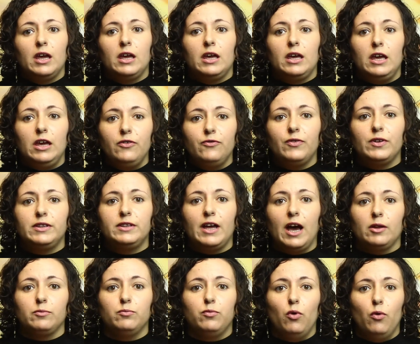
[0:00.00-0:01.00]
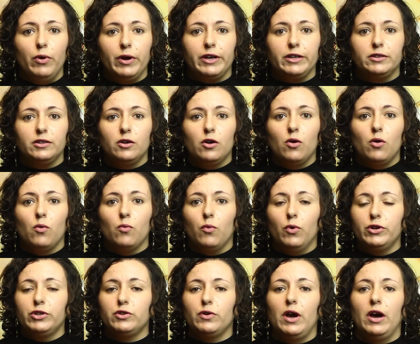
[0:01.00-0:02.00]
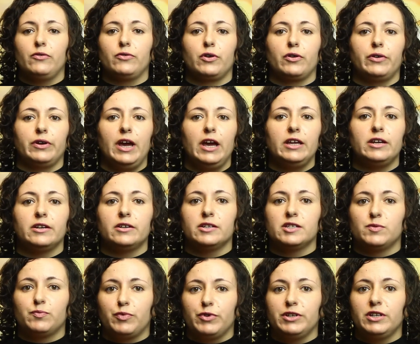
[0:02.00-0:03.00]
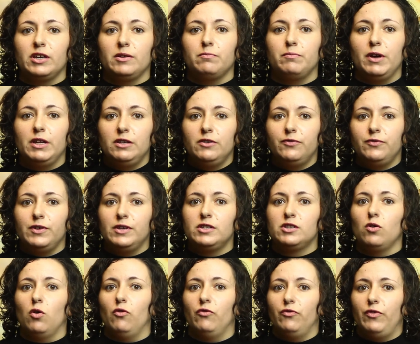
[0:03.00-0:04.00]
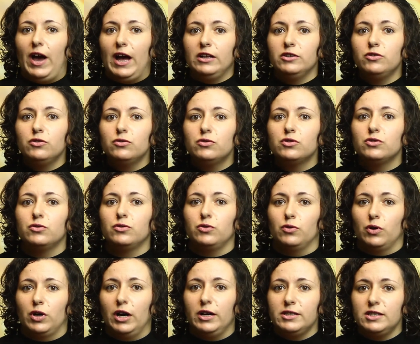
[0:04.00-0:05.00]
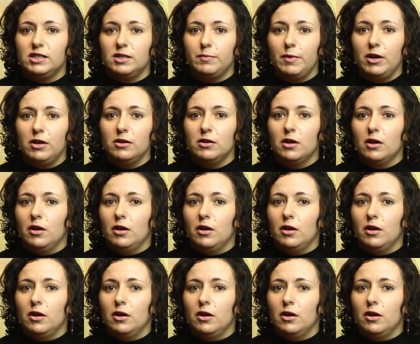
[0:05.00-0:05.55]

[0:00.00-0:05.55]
If at that point what you have created is bringing benefits or value to your customer,